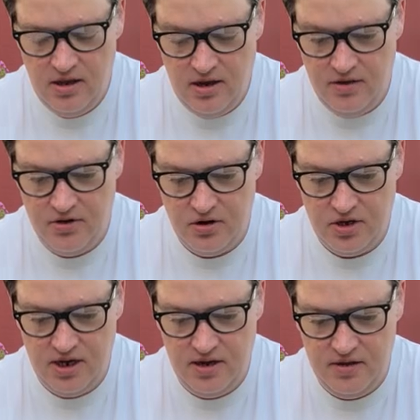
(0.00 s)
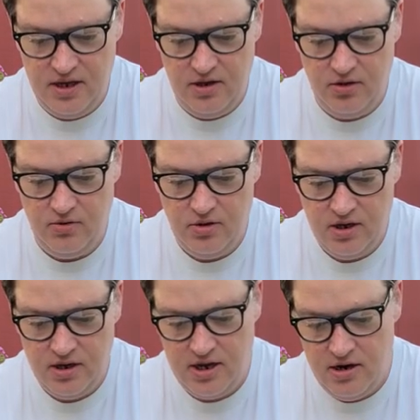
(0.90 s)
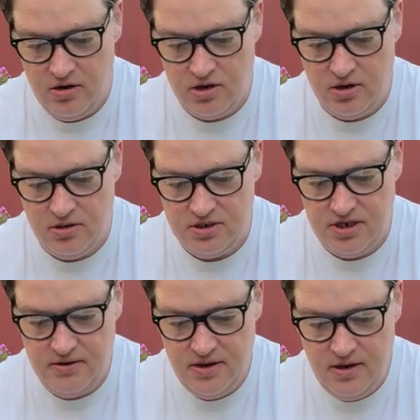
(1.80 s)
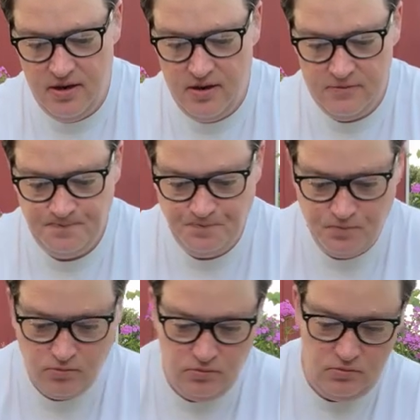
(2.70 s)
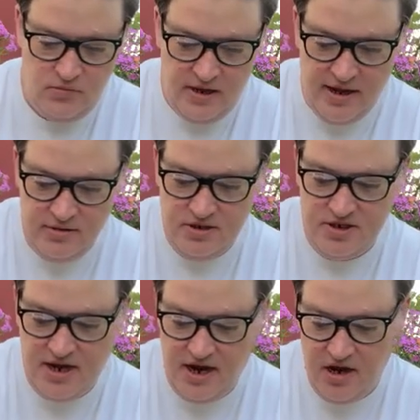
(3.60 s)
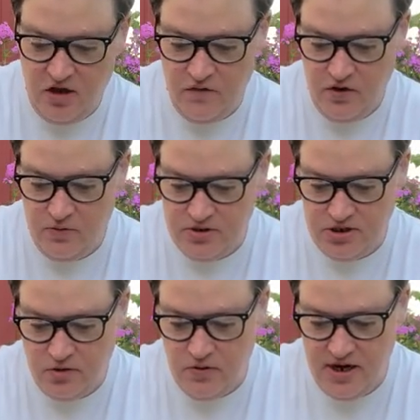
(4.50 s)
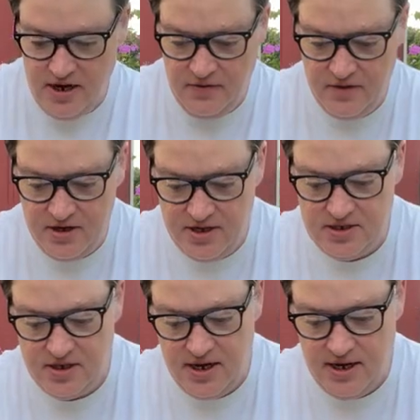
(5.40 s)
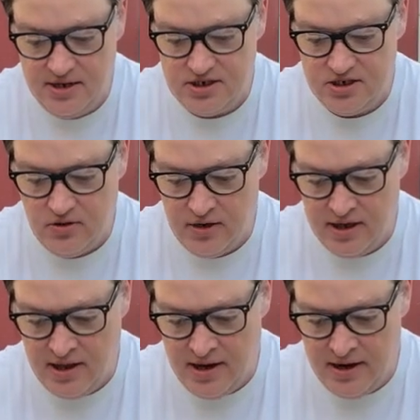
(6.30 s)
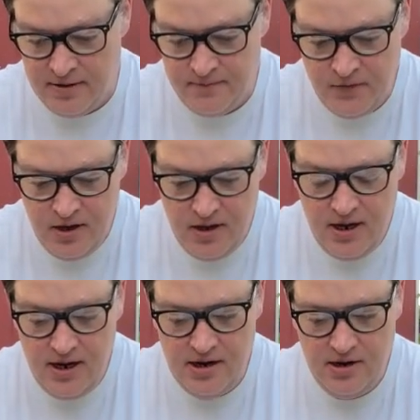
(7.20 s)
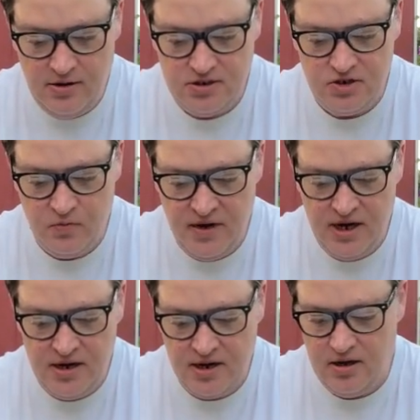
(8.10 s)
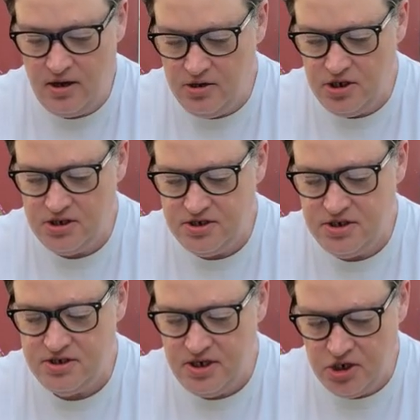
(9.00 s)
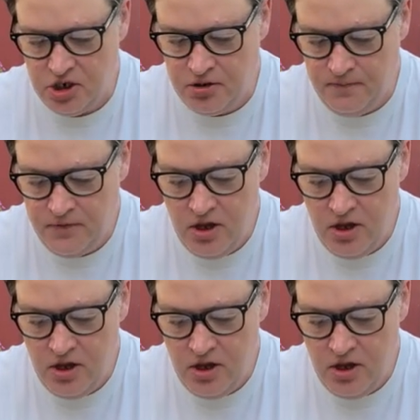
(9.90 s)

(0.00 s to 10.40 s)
other King of the Hill characters outside of what was already the designated storyline, and I also made it a conscious decision